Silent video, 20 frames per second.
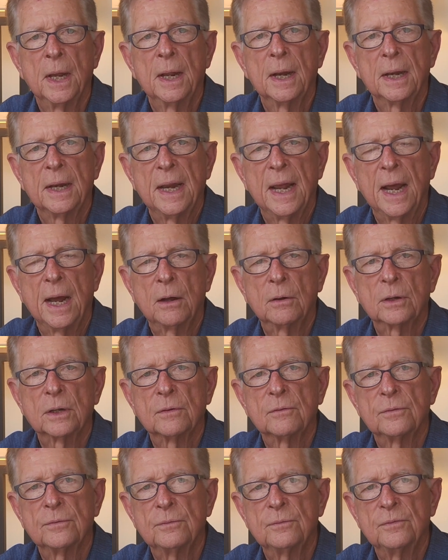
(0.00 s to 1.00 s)
Now,
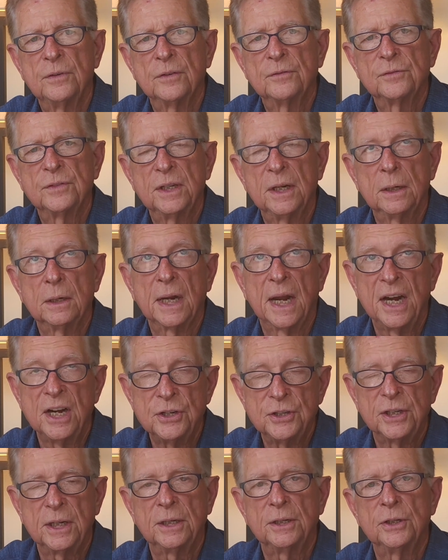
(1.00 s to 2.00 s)

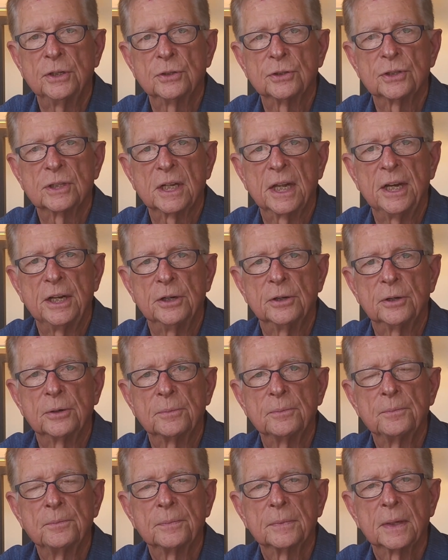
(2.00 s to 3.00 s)
18 years later,
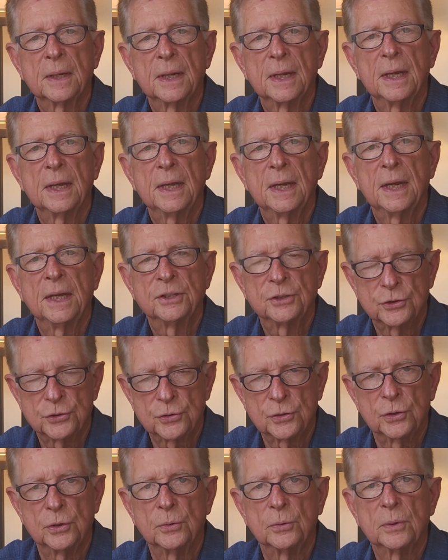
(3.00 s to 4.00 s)
it's
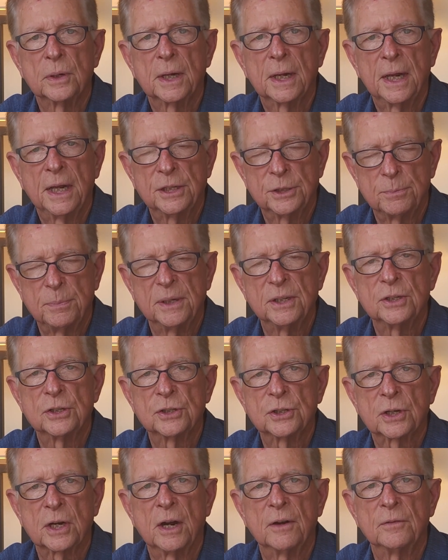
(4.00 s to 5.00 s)
true. It's been
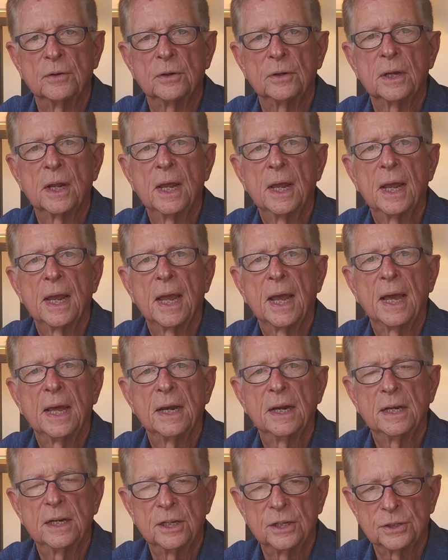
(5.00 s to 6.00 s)
discovered, and
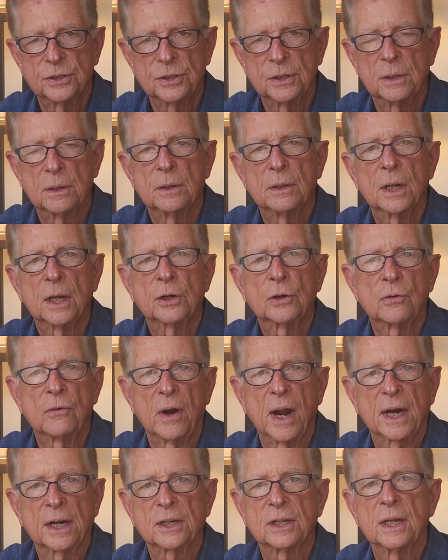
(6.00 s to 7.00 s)
it is
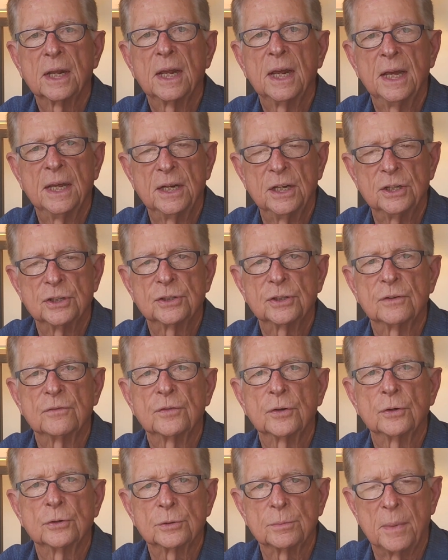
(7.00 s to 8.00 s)
correct. It is the
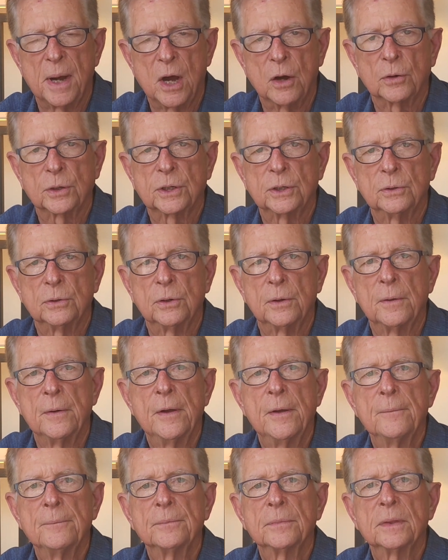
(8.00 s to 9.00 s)
first molecule
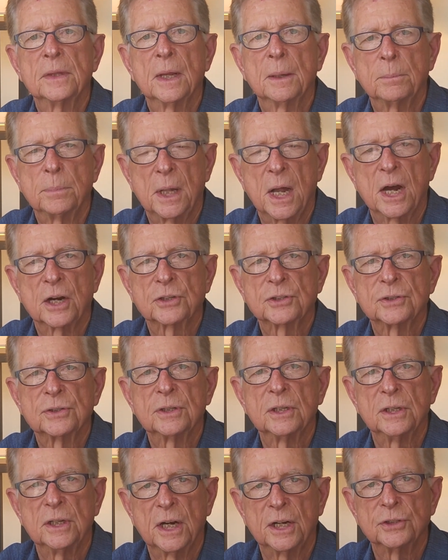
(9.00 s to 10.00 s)
that blocks
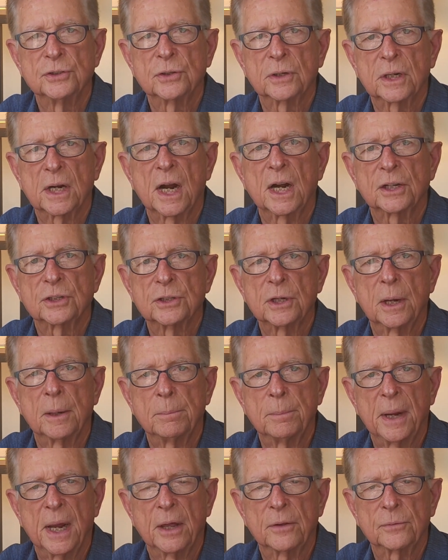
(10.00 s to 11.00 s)
the nitric oxide
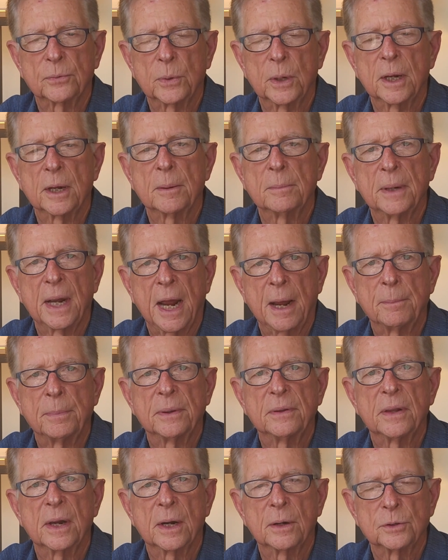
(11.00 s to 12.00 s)
pathway. I'm happy
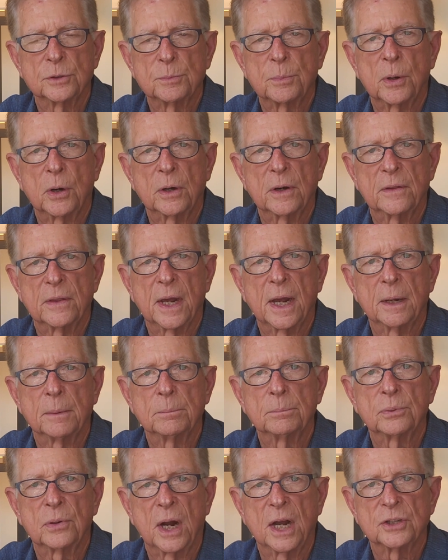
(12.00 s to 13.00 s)
that I was part of that
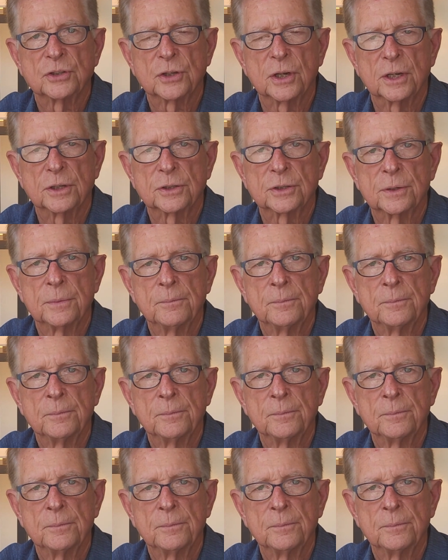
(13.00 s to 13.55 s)
process.